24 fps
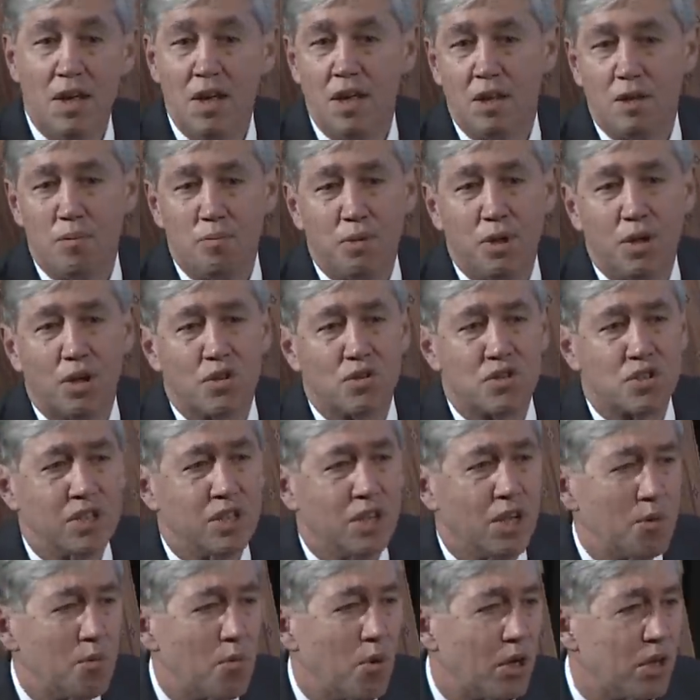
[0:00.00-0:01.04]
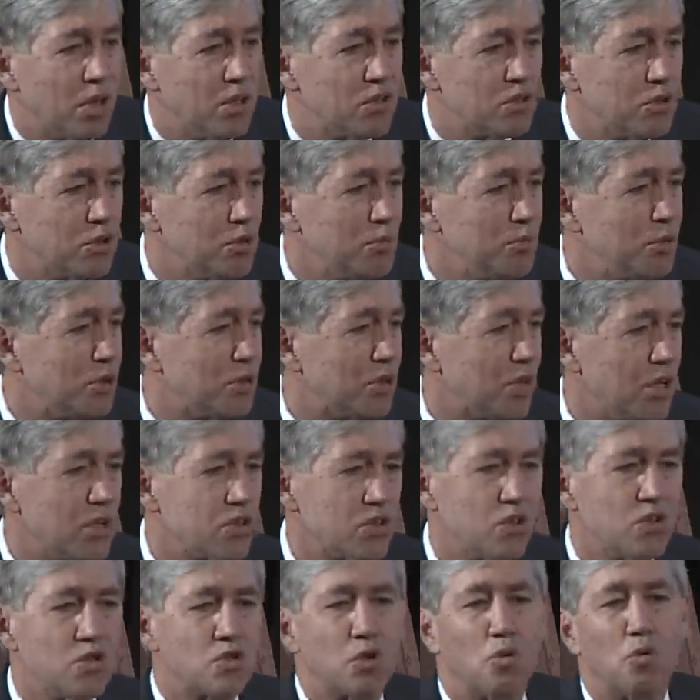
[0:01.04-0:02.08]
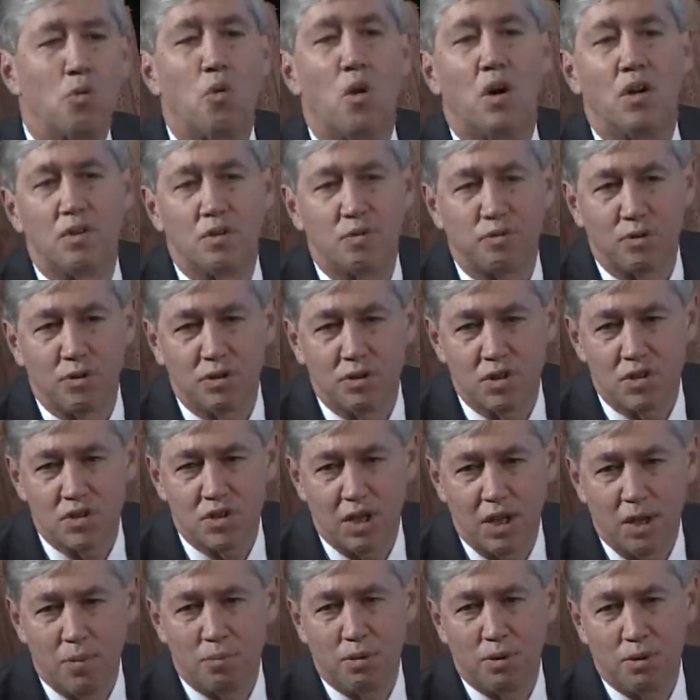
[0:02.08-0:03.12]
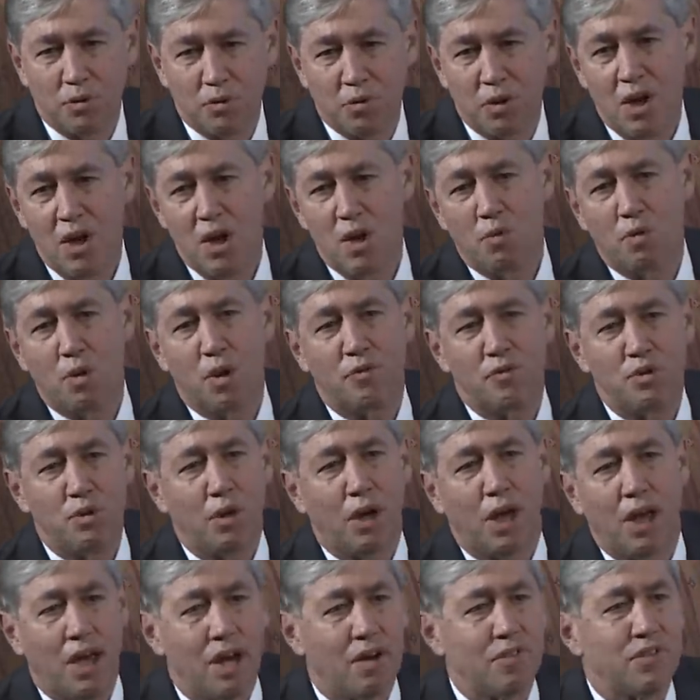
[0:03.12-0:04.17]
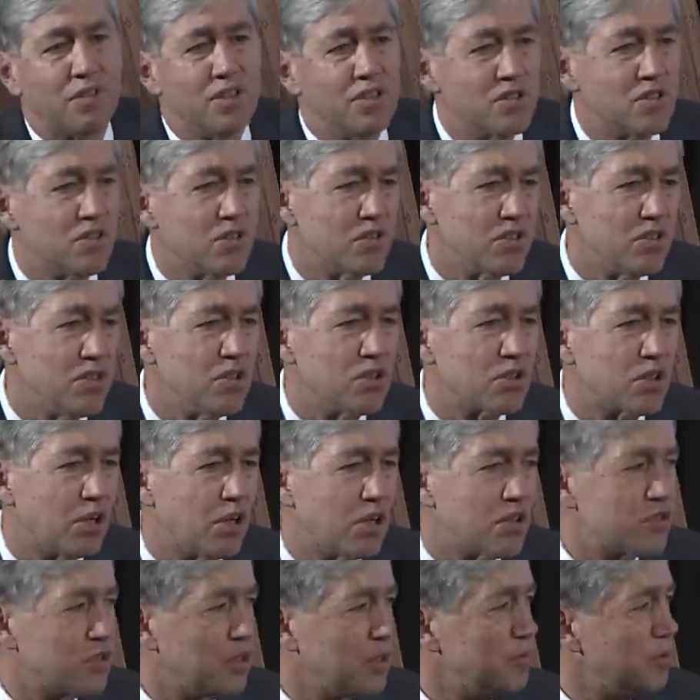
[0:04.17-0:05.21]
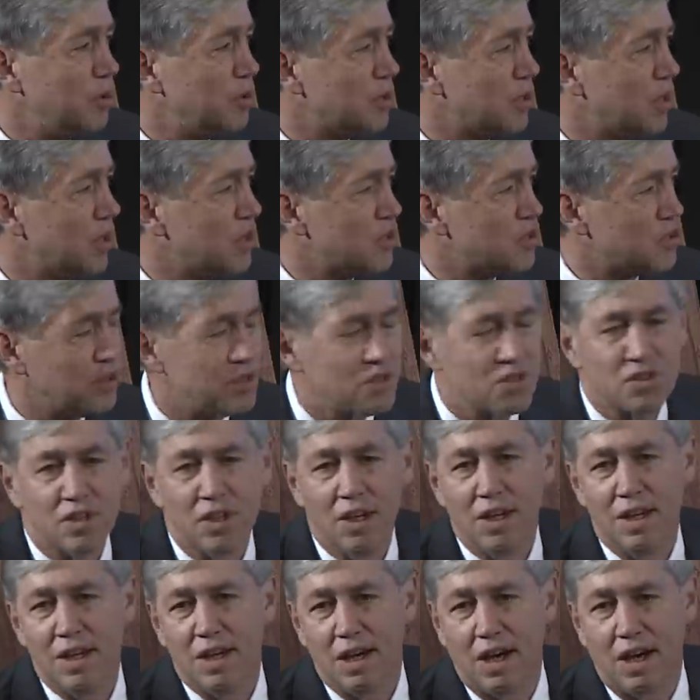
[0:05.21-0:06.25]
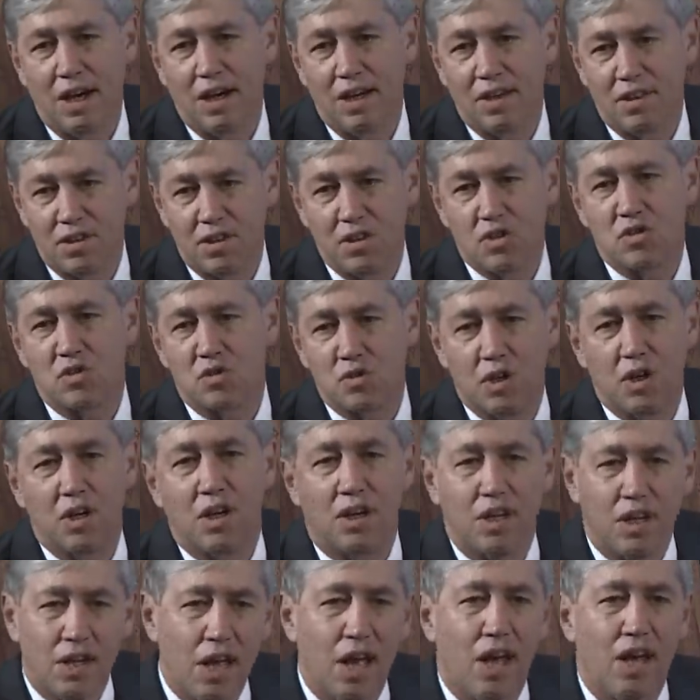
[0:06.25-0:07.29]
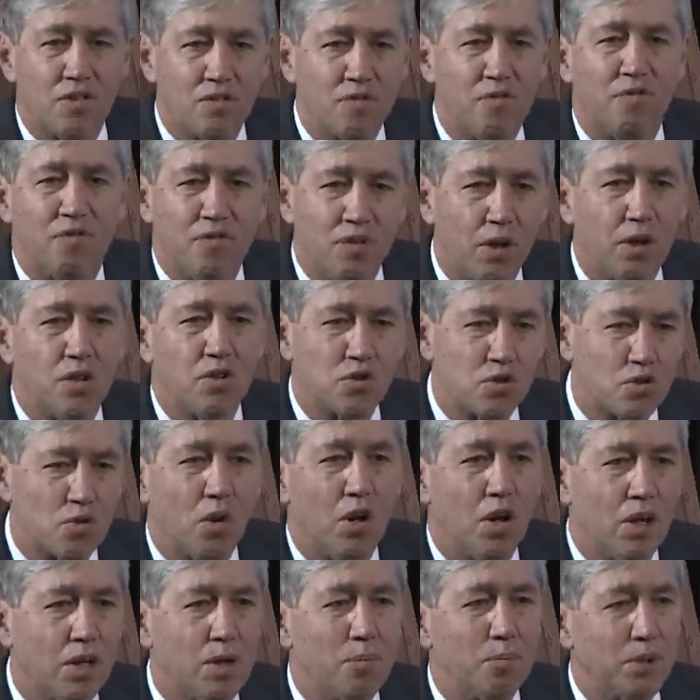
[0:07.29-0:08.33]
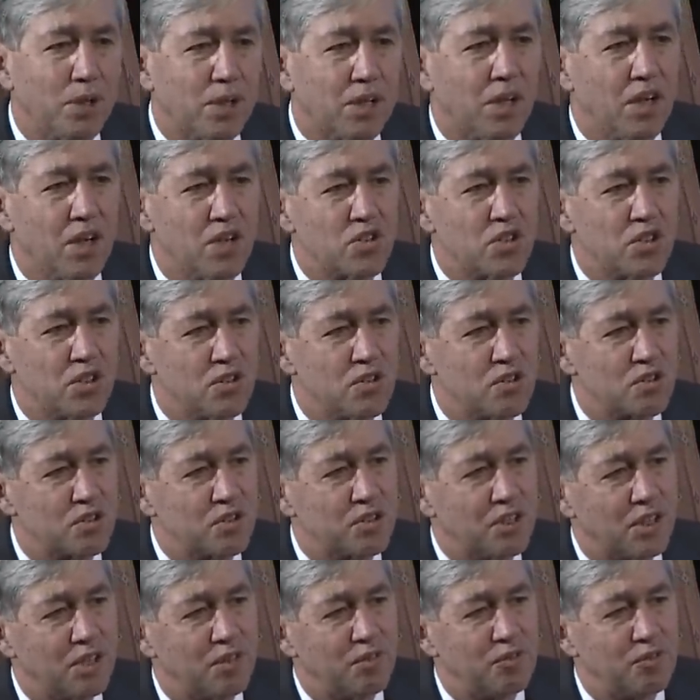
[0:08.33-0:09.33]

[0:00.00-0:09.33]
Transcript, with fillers: The BRCA1 and 2 mutations are wonderful examples where if you have these disease-causing mutations, uh, this uh, has very strong implications